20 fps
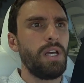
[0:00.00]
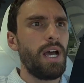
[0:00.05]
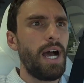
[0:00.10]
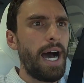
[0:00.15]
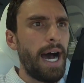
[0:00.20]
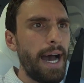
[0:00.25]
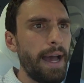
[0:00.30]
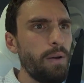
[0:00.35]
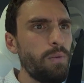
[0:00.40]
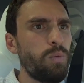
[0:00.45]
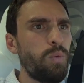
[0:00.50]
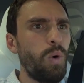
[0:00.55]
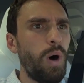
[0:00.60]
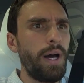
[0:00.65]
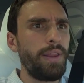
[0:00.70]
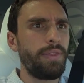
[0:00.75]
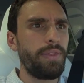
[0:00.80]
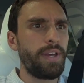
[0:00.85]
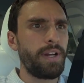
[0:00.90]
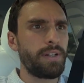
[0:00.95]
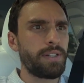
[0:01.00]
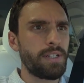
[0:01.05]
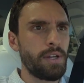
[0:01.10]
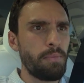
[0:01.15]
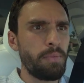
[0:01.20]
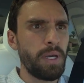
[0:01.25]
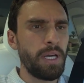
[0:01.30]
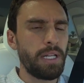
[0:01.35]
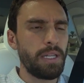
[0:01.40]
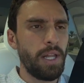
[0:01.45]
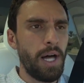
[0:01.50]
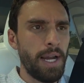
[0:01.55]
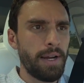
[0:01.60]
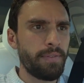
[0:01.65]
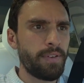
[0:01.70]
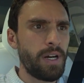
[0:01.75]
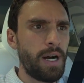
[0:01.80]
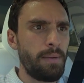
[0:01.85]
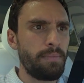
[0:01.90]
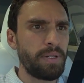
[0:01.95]
I want there to be a lot
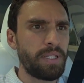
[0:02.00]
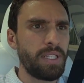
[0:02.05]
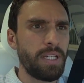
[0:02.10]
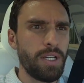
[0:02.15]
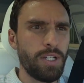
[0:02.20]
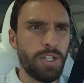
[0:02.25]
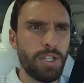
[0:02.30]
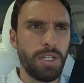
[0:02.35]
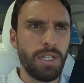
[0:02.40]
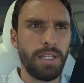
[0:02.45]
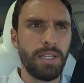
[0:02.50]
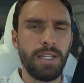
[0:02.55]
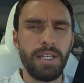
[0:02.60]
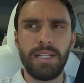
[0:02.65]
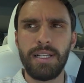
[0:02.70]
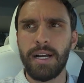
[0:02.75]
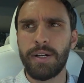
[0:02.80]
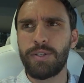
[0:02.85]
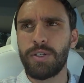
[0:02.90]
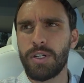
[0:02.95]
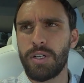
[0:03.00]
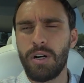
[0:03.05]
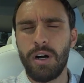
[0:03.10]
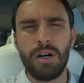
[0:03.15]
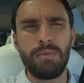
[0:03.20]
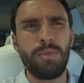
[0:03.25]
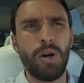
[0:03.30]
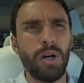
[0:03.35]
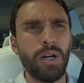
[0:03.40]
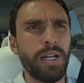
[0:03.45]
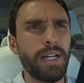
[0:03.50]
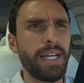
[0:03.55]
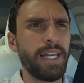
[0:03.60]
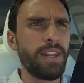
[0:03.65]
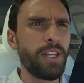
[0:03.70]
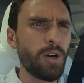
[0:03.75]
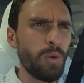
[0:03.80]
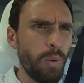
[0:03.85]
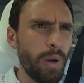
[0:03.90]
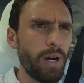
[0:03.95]
of competition in the electric car market,
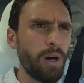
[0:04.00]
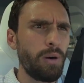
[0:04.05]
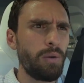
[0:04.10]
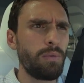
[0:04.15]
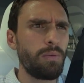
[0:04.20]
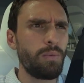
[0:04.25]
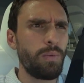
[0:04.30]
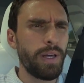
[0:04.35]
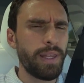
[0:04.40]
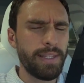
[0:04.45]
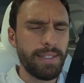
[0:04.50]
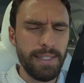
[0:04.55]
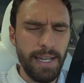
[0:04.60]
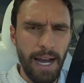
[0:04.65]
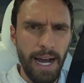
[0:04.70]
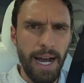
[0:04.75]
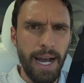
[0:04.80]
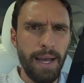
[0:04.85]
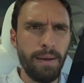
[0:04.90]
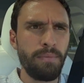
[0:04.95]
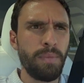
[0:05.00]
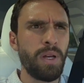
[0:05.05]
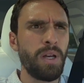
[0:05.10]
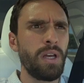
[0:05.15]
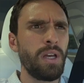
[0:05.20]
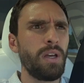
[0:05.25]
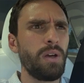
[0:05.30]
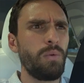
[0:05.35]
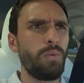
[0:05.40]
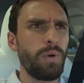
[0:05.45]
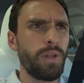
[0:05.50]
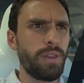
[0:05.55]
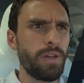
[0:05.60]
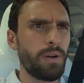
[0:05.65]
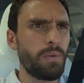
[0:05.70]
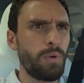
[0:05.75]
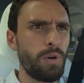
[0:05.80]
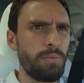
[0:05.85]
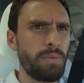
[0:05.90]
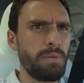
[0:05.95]
and there will. With time,
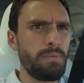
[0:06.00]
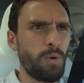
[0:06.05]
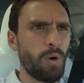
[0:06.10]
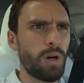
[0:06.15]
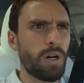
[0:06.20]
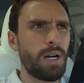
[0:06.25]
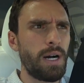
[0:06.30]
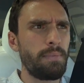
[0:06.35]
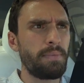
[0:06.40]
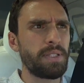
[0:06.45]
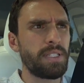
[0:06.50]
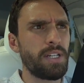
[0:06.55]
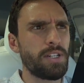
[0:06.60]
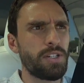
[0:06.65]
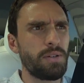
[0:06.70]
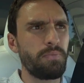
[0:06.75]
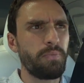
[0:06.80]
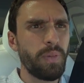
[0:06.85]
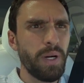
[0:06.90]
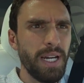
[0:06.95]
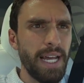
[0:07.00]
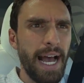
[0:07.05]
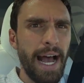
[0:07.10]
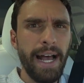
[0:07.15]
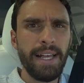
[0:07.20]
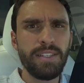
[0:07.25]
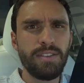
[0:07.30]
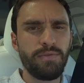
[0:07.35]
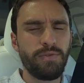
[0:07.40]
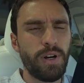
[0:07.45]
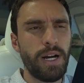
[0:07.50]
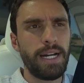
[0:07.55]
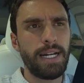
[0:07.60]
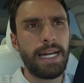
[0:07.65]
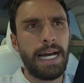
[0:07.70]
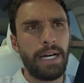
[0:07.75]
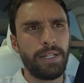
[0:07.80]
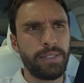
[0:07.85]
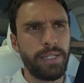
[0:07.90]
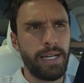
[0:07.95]
there will be more competition. But as of right
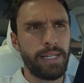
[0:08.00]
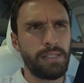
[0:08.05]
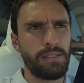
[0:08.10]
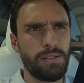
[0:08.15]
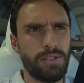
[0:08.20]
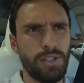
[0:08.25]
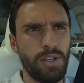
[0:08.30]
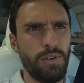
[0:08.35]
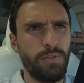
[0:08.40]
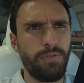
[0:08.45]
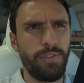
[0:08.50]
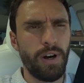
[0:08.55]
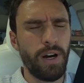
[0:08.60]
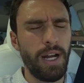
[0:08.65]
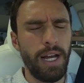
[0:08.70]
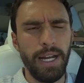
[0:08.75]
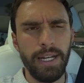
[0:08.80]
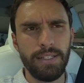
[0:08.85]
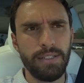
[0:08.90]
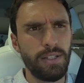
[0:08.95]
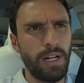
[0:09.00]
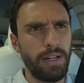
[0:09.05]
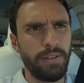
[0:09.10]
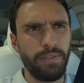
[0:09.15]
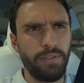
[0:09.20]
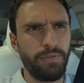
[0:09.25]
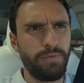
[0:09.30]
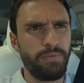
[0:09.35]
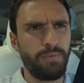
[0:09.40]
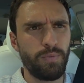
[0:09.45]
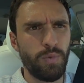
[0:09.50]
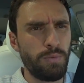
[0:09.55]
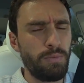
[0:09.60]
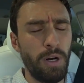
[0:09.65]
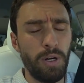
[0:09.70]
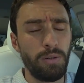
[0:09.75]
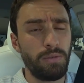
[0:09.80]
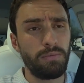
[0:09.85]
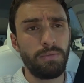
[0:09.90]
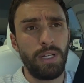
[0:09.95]
now, Tesla's so far ahead, it's not even
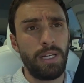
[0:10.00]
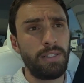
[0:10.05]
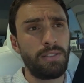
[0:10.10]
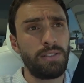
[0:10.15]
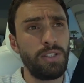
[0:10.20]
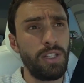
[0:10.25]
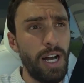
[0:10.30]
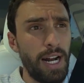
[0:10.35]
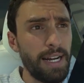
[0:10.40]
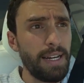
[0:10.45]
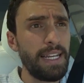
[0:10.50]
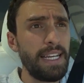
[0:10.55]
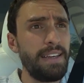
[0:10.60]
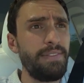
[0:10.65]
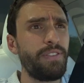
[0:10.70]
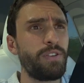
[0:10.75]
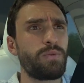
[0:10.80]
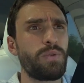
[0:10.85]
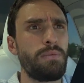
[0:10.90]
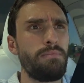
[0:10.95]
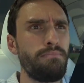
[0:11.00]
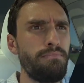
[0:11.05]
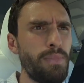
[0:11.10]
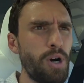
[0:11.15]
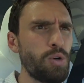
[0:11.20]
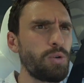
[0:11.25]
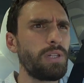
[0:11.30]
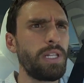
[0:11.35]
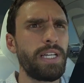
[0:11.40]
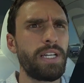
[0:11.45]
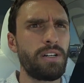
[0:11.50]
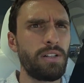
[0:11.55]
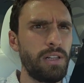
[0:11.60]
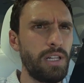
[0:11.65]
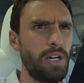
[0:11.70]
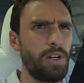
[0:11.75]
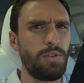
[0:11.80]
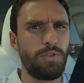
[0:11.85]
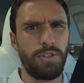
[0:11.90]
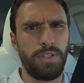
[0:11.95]
remote. It's not even remotely
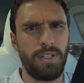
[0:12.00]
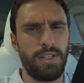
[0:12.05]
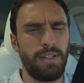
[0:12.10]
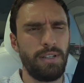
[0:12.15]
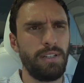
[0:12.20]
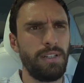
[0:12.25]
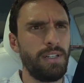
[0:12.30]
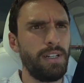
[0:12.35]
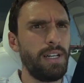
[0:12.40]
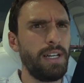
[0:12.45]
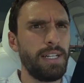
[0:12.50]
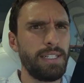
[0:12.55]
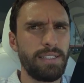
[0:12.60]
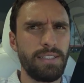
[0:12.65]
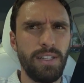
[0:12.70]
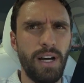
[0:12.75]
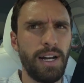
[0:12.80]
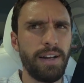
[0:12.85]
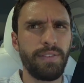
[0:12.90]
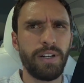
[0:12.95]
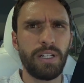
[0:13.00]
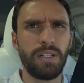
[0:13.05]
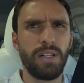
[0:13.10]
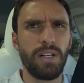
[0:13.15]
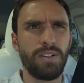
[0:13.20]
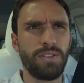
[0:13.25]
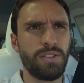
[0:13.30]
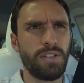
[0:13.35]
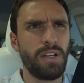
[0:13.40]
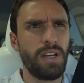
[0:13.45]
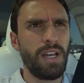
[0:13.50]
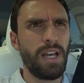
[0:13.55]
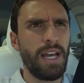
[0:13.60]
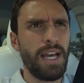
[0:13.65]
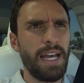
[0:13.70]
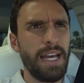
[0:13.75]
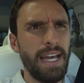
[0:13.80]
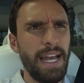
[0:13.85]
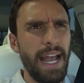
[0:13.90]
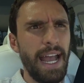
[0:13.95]
close. It's not even close.
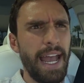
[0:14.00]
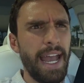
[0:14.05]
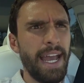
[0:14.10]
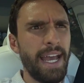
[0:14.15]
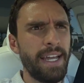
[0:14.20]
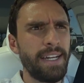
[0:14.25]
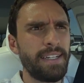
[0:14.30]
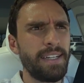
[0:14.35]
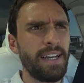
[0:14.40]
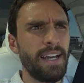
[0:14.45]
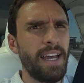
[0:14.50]
And